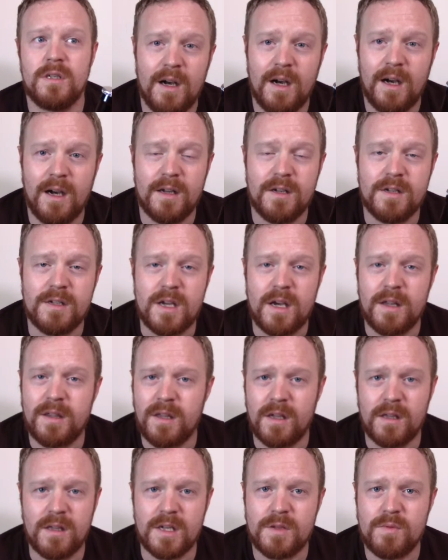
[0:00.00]
and I
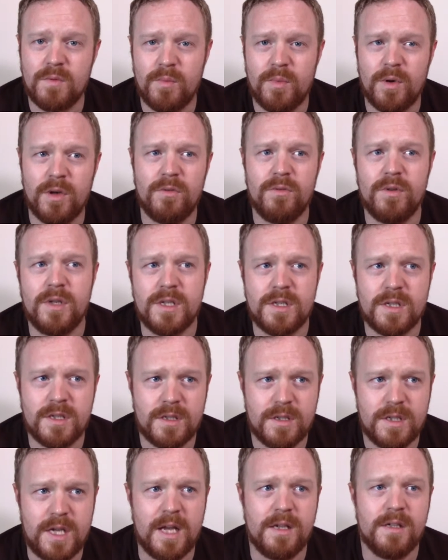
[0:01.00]
think that's what breweries
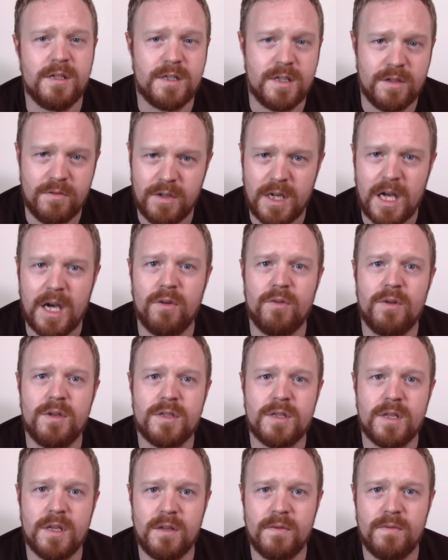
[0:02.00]
tend to do now,
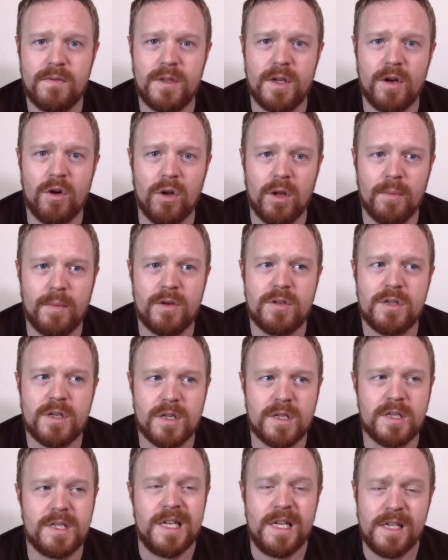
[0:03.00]
is they're all about sort
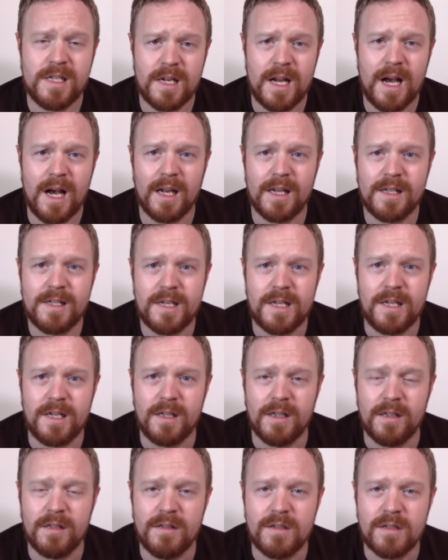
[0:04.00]
of
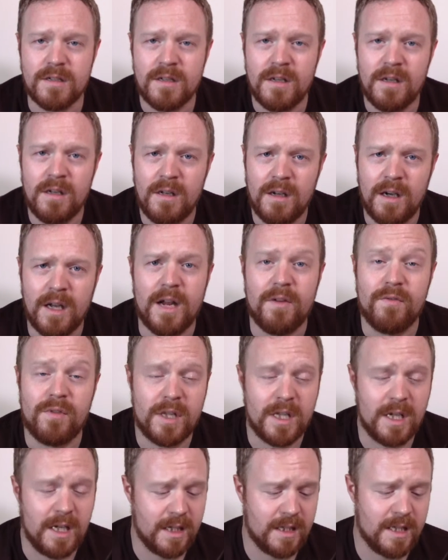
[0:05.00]
seasonality and
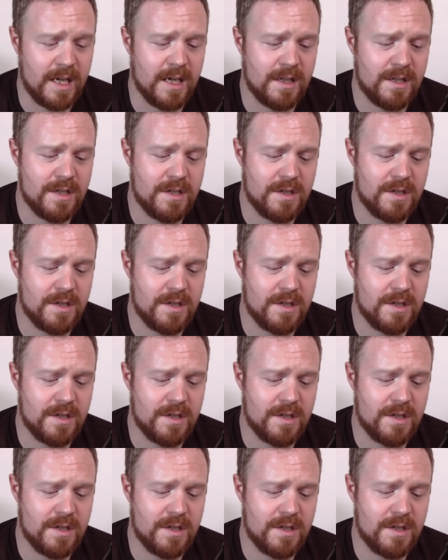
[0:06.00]
everything like that.